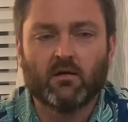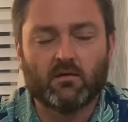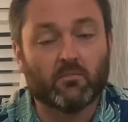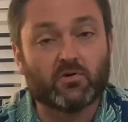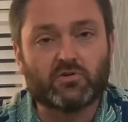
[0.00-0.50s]

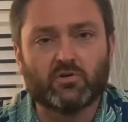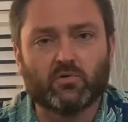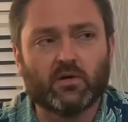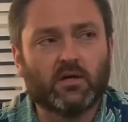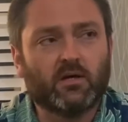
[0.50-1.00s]
Number
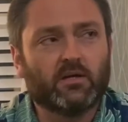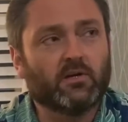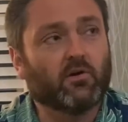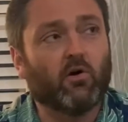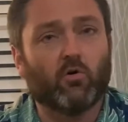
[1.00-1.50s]
two,
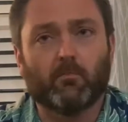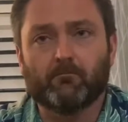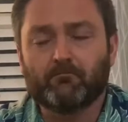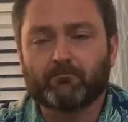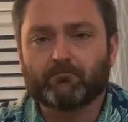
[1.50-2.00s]
your home.
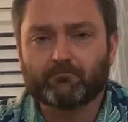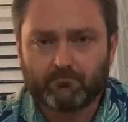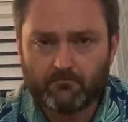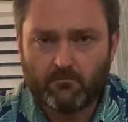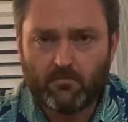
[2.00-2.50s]

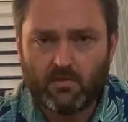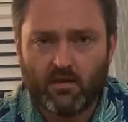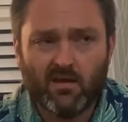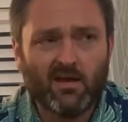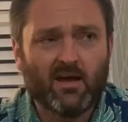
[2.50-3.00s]

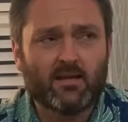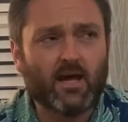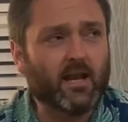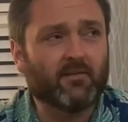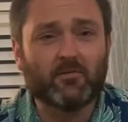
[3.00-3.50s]

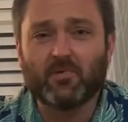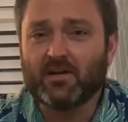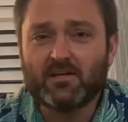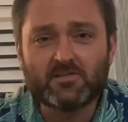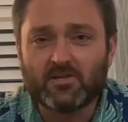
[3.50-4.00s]
Not
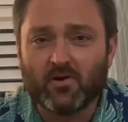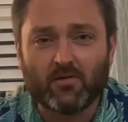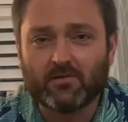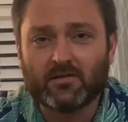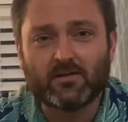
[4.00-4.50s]
everybody needs to know
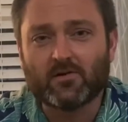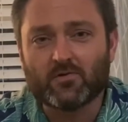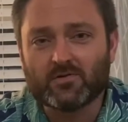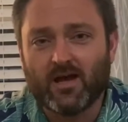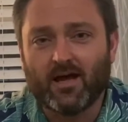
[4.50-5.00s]
everything that
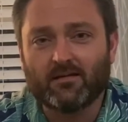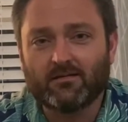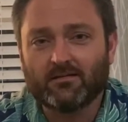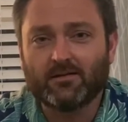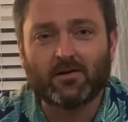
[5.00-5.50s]
goes on
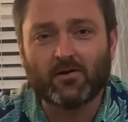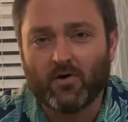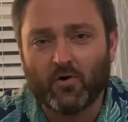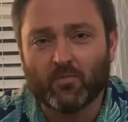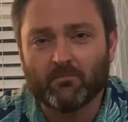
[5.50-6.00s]
in our
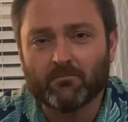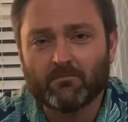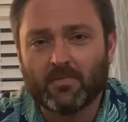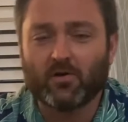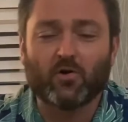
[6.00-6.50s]
home.
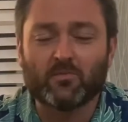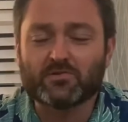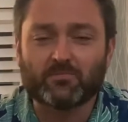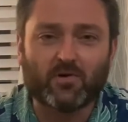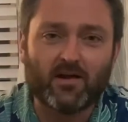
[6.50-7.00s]
Our home is
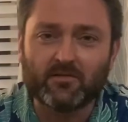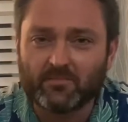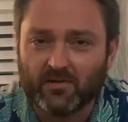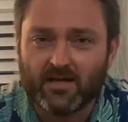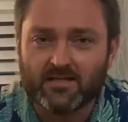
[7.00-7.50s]
a private
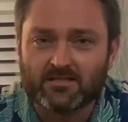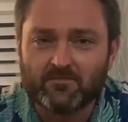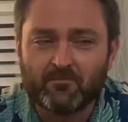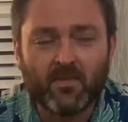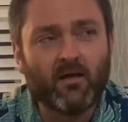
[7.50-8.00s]
place.
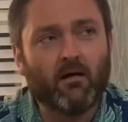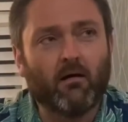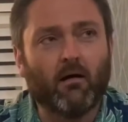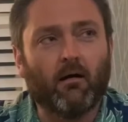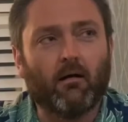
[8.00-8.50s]

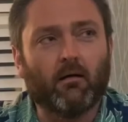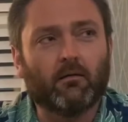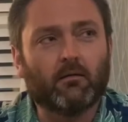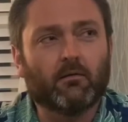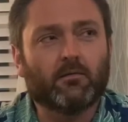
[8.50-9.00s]

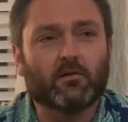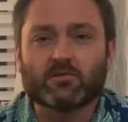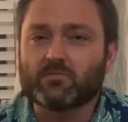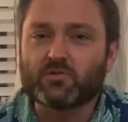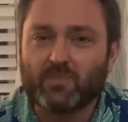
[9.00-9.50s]
There are
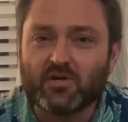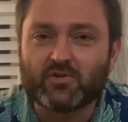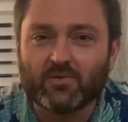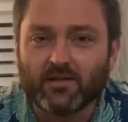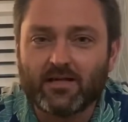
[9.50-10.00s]
some
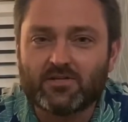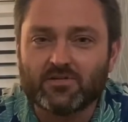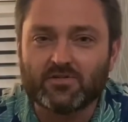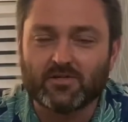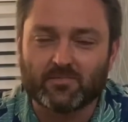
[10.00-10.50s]
special
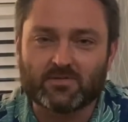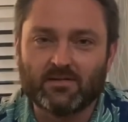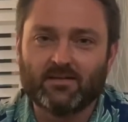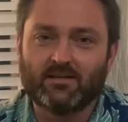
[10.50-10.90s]
relationships